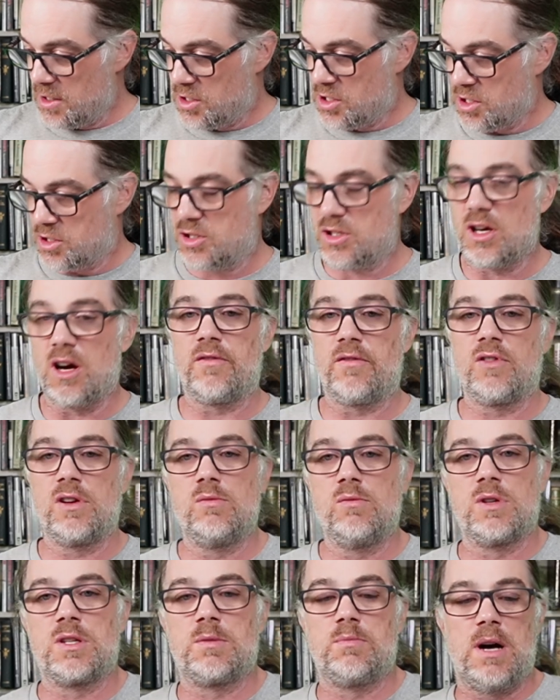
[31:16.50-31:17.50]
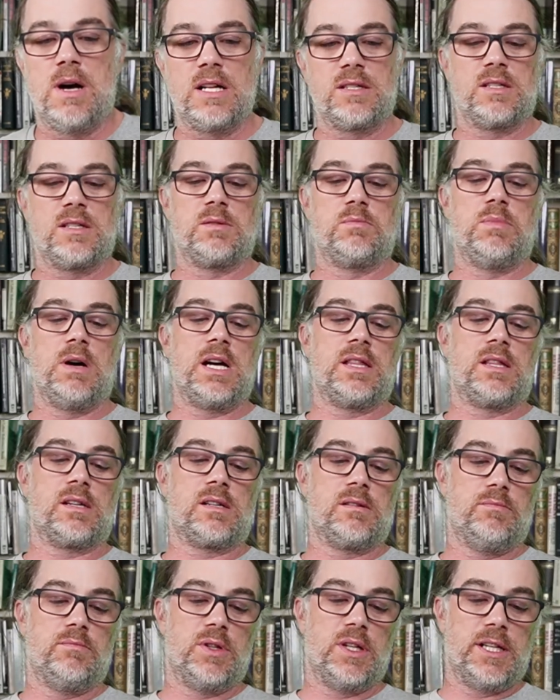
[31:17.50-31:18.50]
discovery responses by the
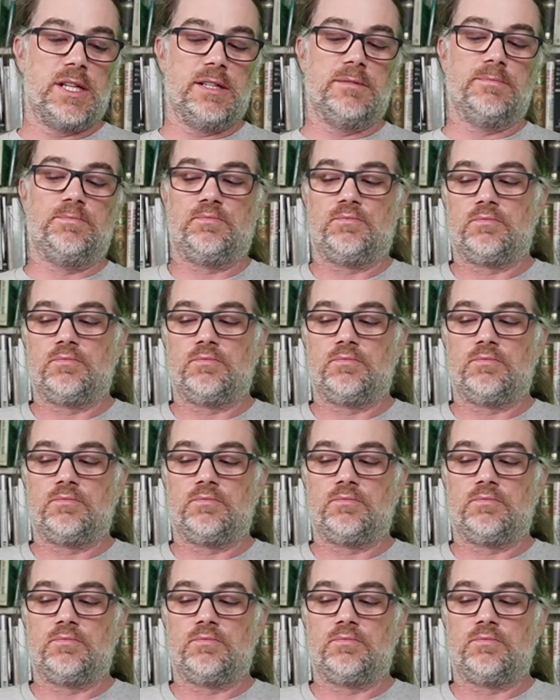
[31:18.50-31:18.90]
complainant.